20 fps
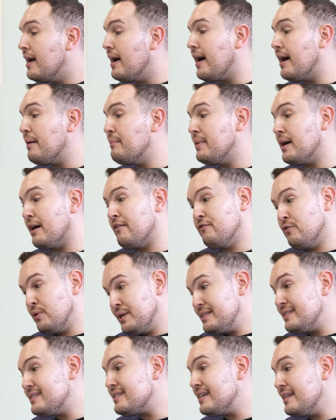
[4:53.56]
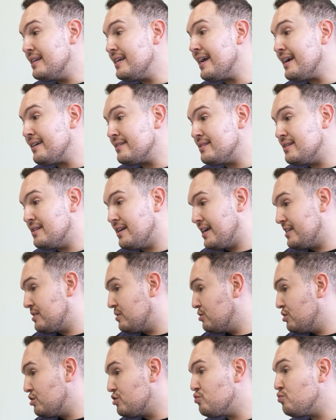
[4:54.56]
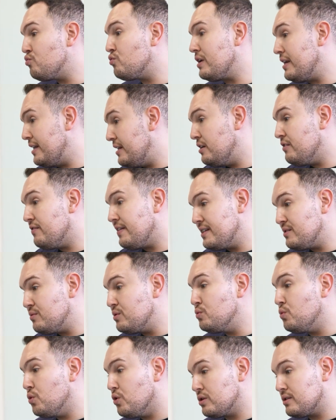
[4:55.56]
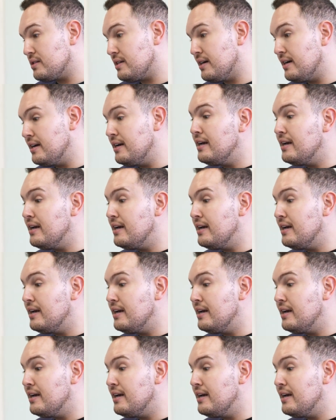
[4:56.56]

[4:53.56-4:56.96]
Avoid skincare tonight, so just clean your face with water